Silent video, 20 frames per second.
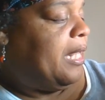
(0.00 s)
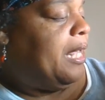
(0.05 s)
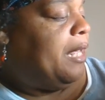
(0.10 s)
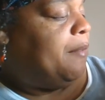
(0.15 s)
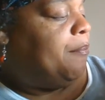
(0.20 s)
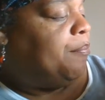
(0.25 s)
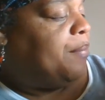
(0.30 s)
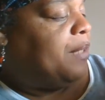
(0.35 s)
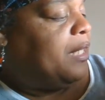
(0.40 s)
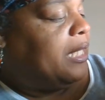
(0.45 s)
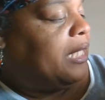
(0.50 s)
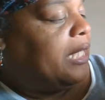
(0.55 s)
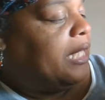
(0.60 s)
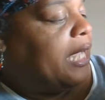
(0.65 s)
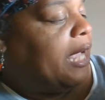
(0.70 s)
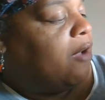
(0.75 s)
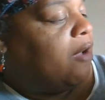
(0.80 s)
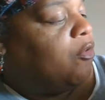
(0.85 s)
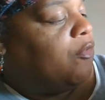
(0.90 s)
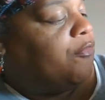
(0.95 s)
Peeking
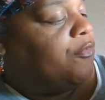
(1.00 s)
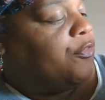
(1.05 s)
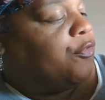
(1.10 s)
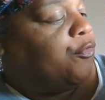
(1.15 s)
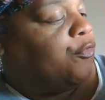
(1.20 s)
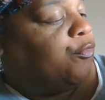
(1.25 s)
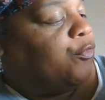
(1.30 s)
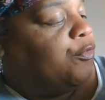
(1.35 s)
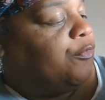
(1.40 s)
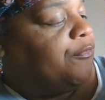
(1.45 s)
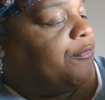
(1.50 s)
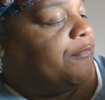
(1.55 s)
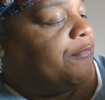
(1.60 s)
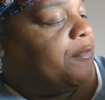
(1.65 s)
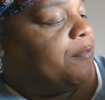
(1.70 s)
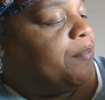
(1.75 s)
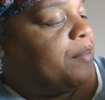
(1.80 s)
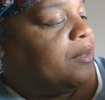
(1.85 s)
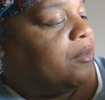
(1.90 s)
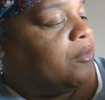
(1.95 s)
out over the roof of
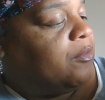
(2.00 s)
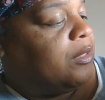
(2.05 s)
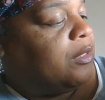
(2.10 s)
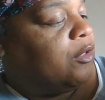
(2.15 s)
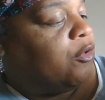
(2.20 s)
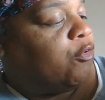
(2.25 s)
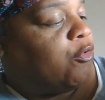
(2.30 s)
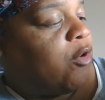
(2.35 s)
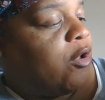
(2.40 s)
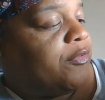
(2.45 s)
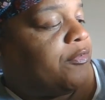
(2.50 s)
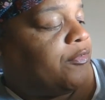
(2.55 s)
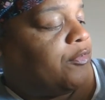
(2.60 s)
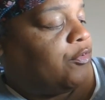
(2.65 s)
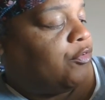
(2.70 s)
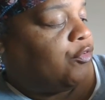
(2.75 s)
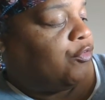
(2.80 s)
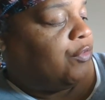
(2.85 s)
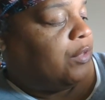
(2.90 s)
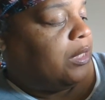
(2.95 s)
the building across the
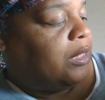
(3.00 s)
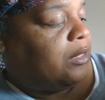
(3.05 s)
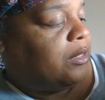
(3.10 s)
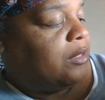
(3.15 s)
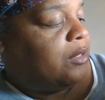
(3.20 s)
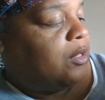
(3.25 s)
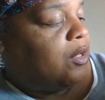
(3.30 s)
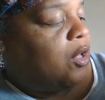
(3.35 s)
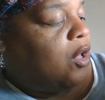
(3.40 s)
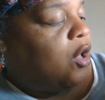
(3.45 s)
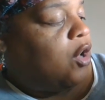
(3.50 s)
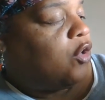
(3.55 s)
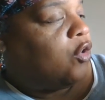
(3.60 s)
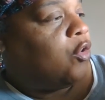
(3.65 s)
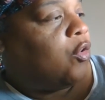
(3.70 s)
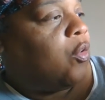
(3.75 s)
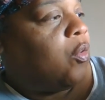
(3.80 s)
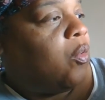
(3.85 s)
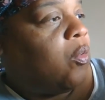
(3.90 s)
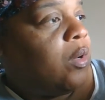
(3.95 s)
street,
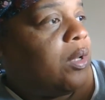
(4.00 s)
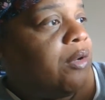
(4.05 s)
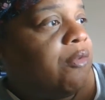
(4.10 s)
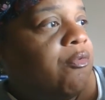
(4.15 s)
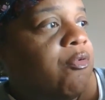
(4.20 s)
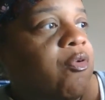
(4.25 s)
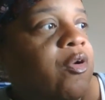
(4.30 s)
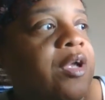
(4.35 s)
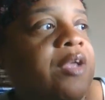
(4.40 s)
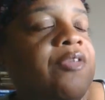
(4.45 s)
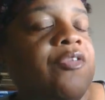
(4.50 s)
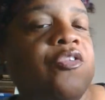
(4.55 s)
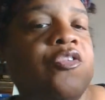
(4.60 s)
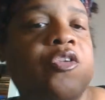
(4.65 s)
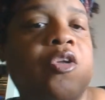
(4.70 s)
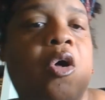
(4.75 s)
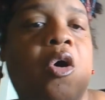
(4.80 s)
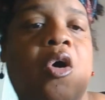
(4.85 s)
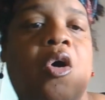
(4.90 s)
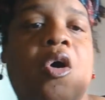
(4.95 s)
Corduroy
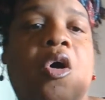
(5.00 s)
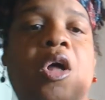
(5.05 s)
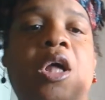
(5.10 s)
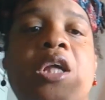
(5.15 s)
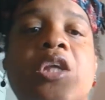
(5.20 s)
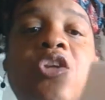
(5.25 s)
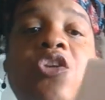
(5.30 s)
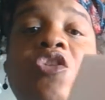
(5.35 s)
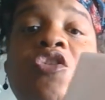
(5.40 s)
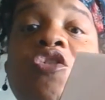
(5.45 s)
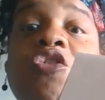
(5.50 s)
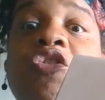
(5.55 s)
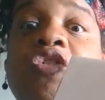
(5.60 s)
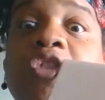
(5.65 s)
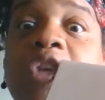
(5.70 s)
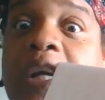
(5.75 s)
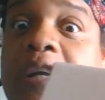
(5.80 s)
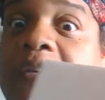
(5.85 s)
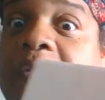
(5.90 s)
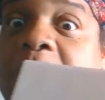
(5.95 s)
saw
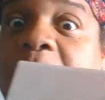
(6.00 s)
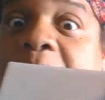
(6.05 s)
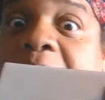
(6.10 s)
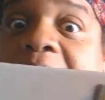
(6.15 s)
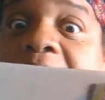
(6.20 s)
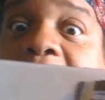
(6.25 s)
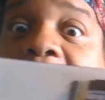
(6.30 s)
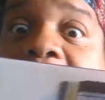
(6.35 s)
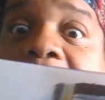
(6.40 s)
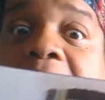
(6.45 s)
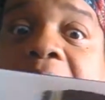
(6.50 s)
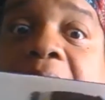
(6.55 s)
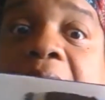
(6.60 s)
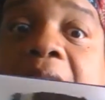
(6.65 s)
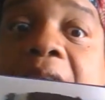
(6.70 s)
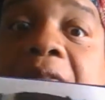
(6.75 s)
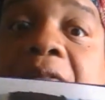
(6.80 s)
just what he was looking for.